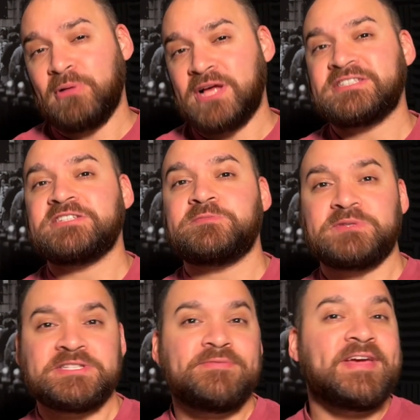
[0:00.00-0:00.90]
plus
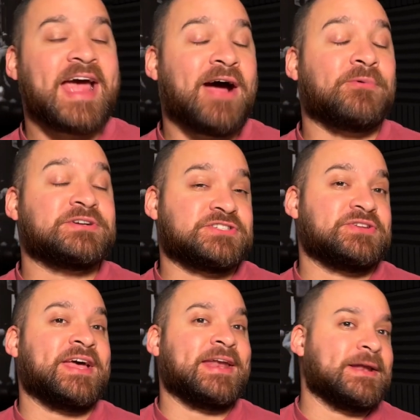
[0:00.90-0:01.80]
specific hours
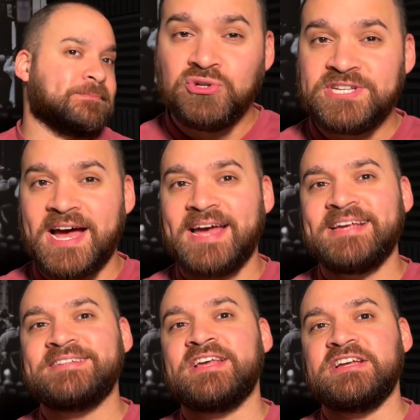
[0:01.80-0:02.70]
to get it. Utah
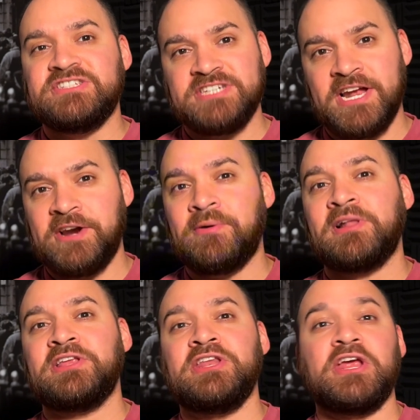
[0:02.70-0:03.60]
is
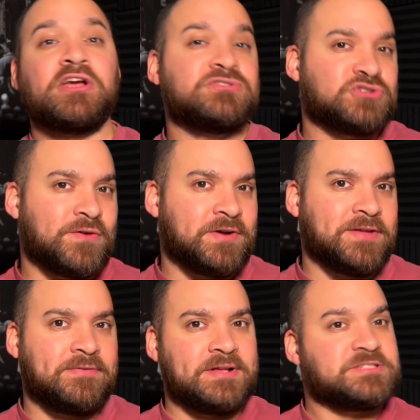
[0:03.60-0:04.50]
generally
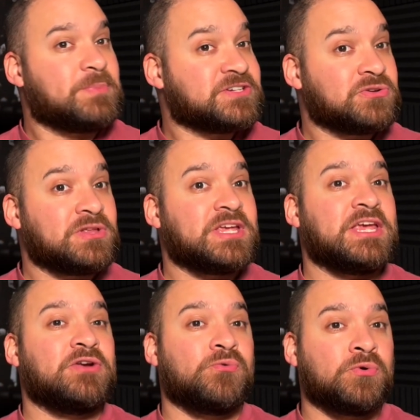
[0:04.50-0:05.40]
conservative, especially
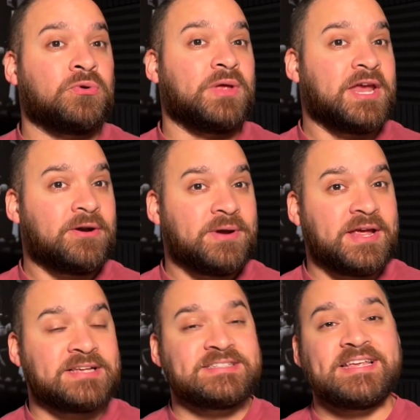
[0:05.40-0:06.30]
in rural
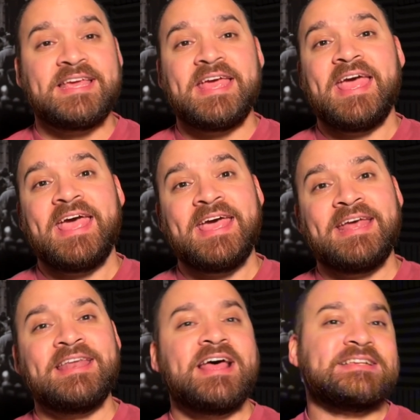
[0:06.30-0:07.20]
areas
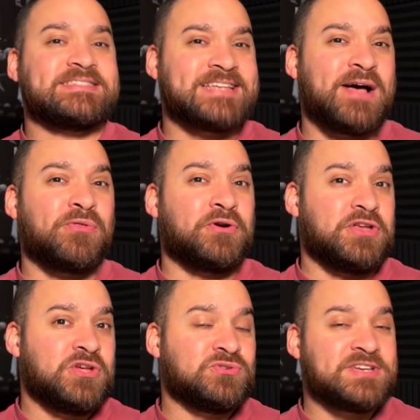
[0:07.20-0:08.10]
and
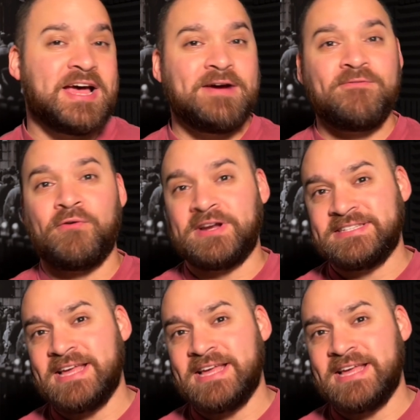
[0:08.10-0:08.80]
southern Utah, for